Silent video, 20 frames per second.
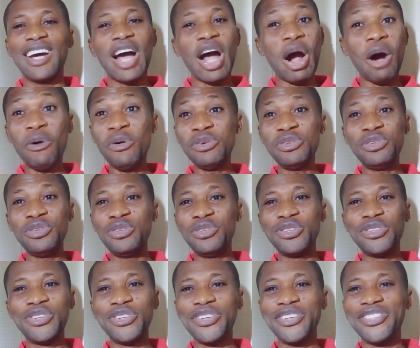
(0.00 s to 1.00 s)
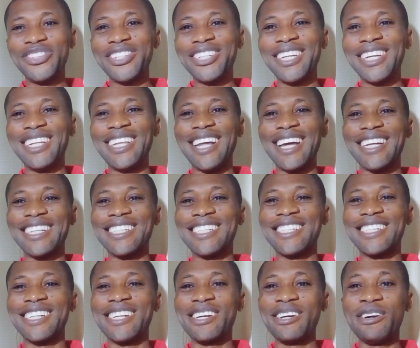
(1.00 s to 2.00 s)
I want you to know today that
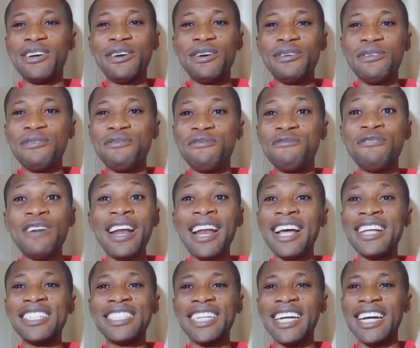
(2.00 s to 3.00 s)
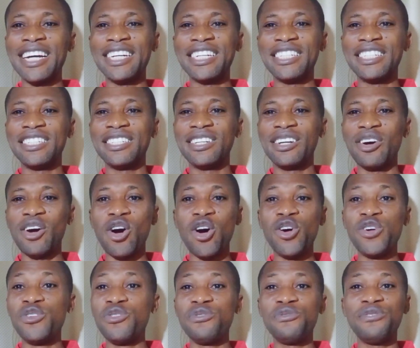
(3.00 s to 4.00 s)
Valentine
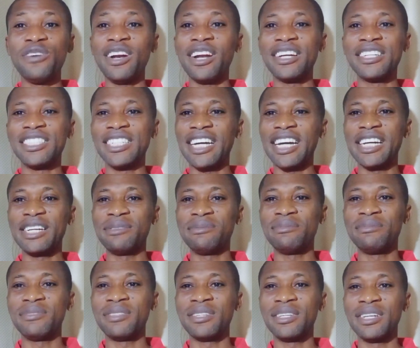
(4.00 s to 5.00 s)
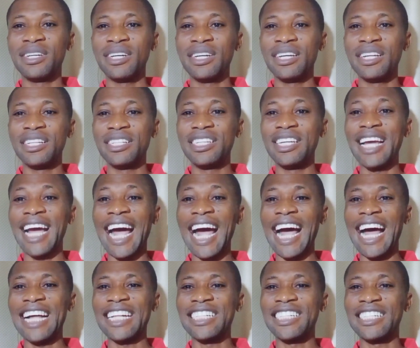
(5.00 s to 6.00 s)
or no Valentine, the
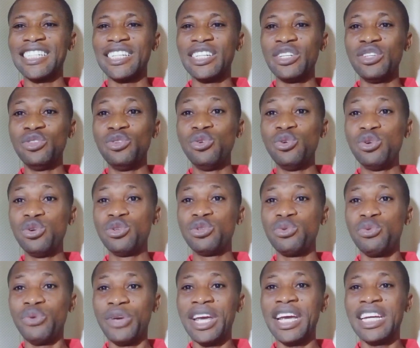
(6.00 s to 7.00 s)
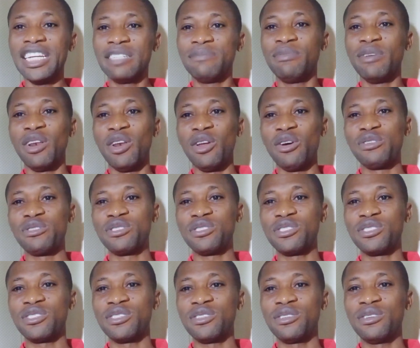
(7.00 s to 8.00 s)
heart knows where it
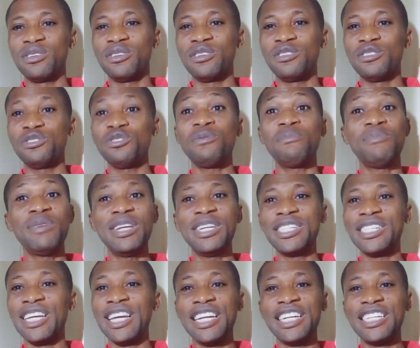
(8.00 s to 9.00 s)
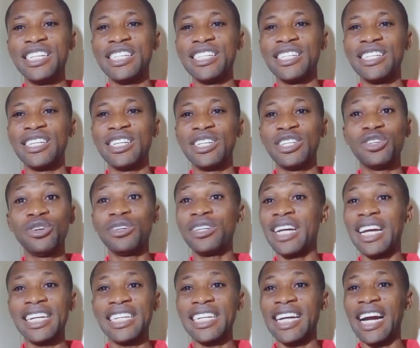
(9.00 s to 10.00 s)
belongs. So please, ladies, don't
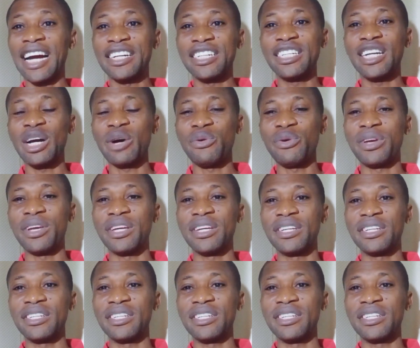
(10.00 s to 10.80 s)
get carried away.